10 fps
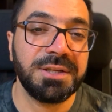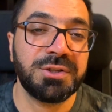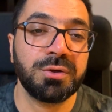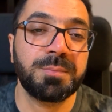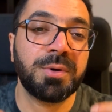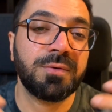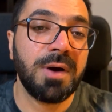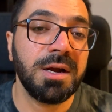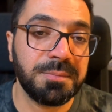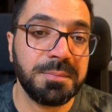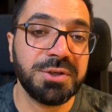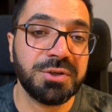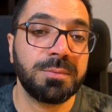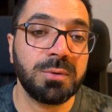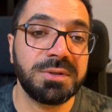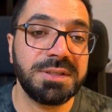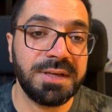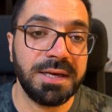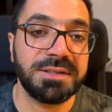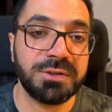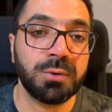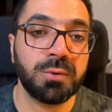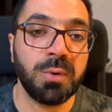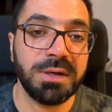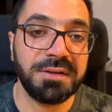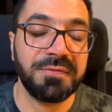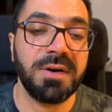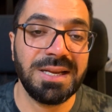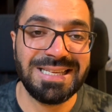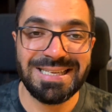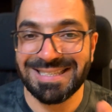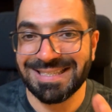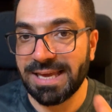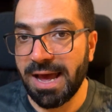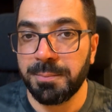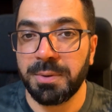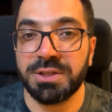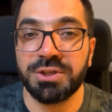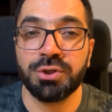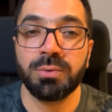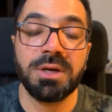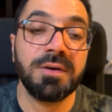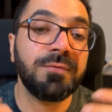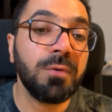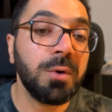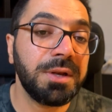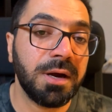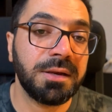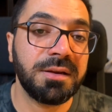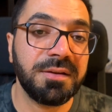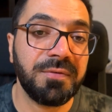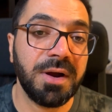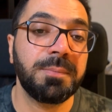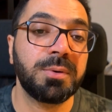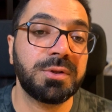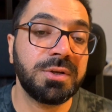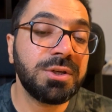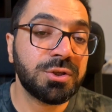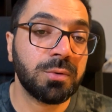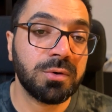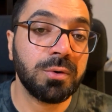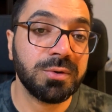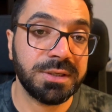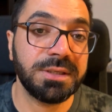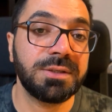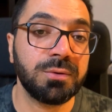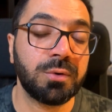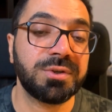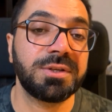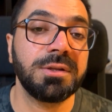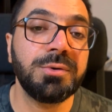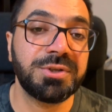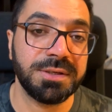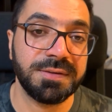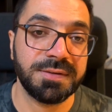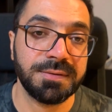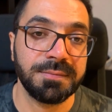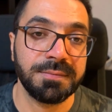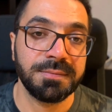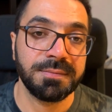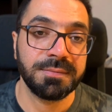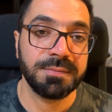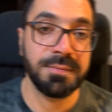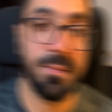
it should provide measurable details to quantify this gap, but it should avoid identifying potential causes or solutions. Alright,